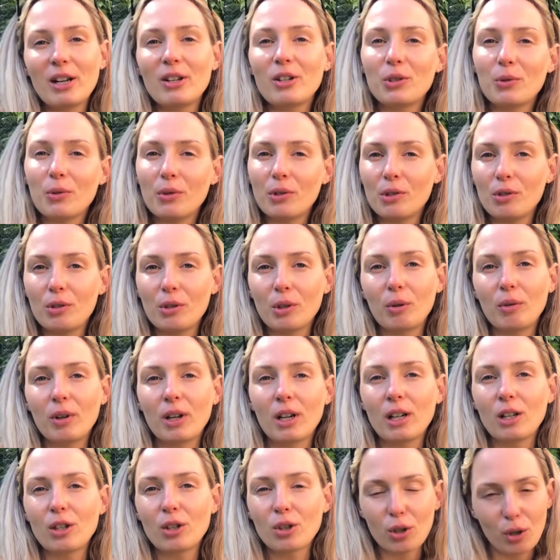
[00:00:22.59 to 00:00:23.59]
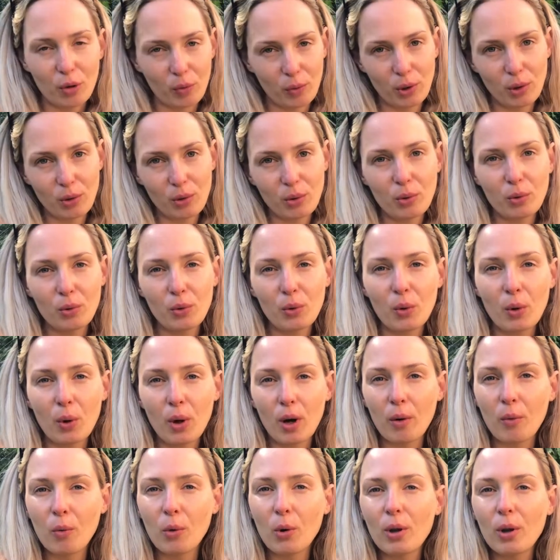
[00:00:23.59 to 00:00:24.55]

I just wanted to quickly show you